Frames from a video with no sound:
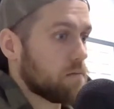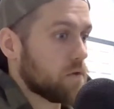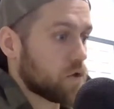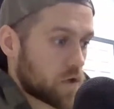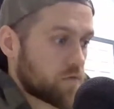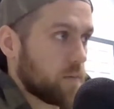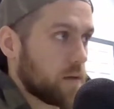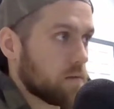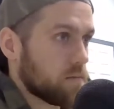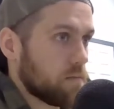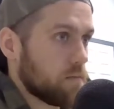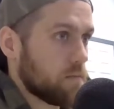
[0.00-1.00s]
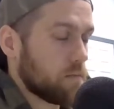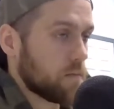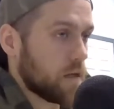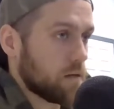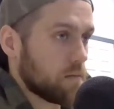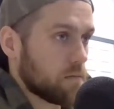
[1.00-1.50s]
learn from it.
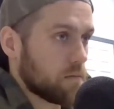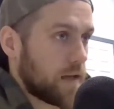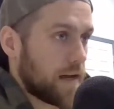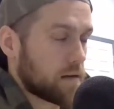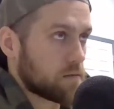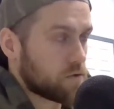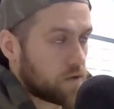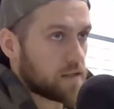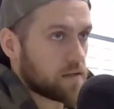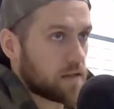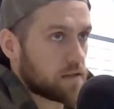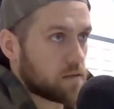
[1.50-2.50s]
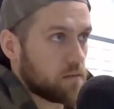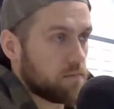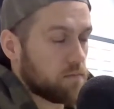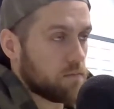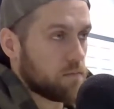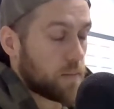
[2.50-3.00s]
And that translates to
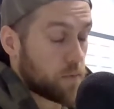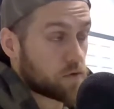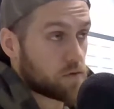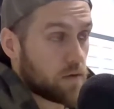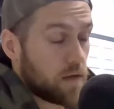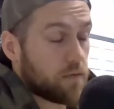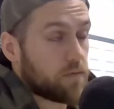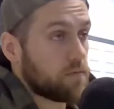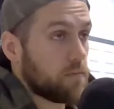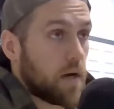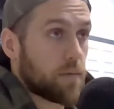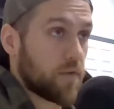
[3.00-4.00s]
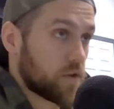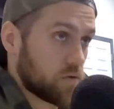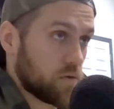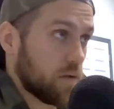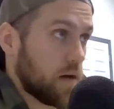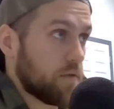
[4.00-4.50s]
my personal life, my
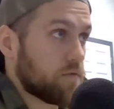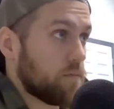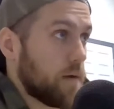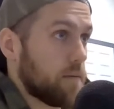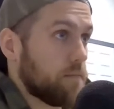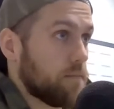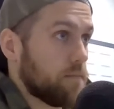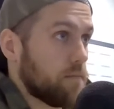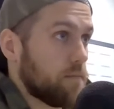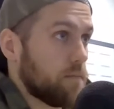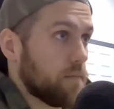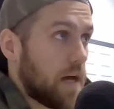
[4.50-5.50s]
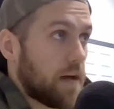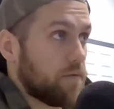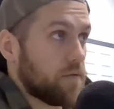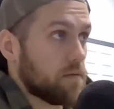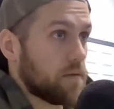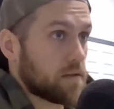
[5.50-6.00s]
professional life, my life
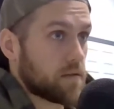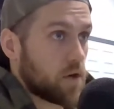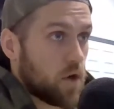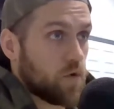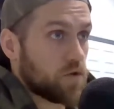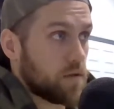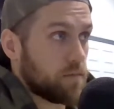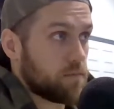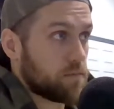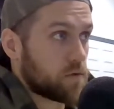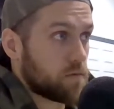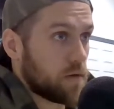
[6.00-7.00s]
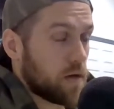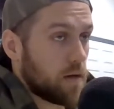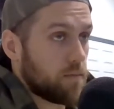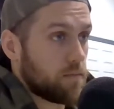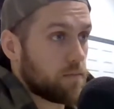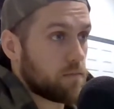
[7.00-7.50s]
and as a coach and
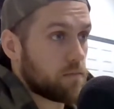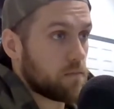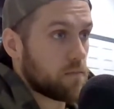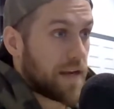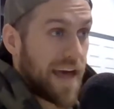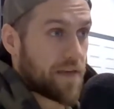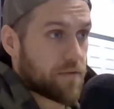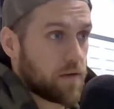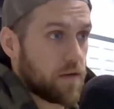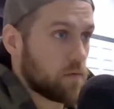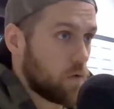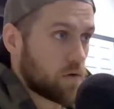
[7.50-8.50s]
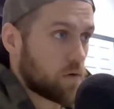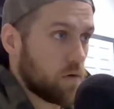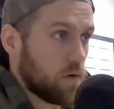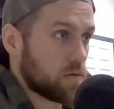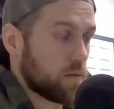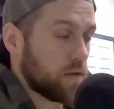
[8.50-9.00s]
an athlete, quote
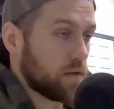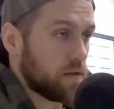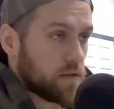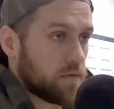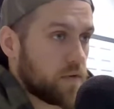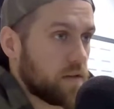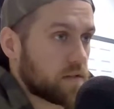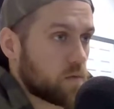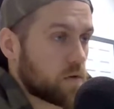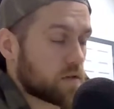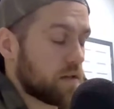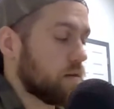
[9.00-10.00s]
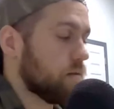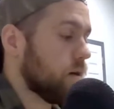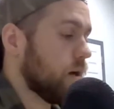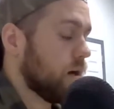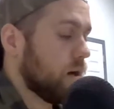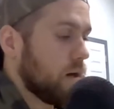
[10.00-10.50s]
unquote, someone that is into fitness and works out.
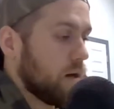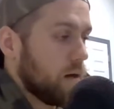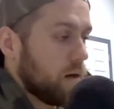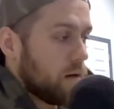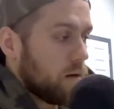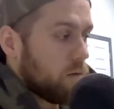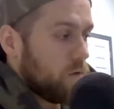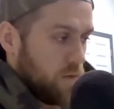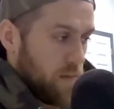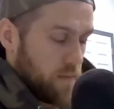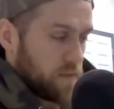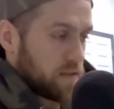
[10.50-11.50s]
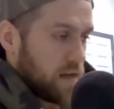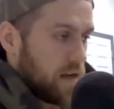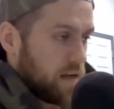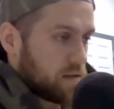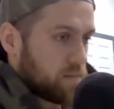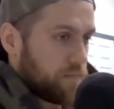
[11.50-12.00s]
When you make
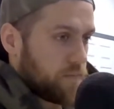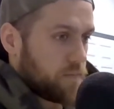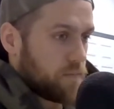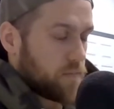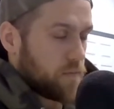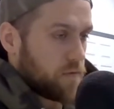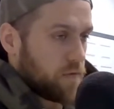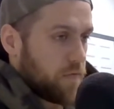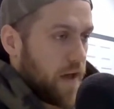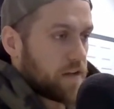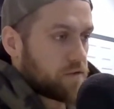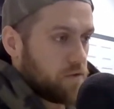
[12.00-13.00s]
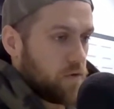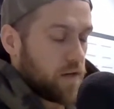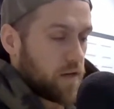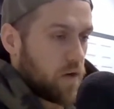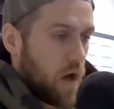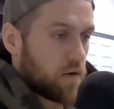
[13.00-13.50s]
mistakes, the faster you can
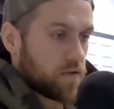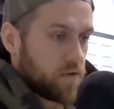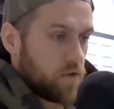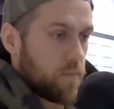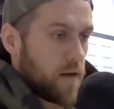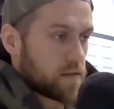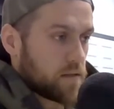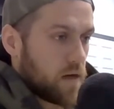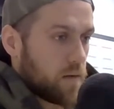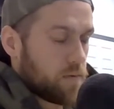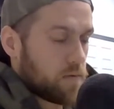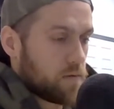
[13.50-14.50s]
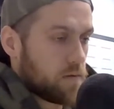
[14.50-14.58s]
acknowledge that you messed up,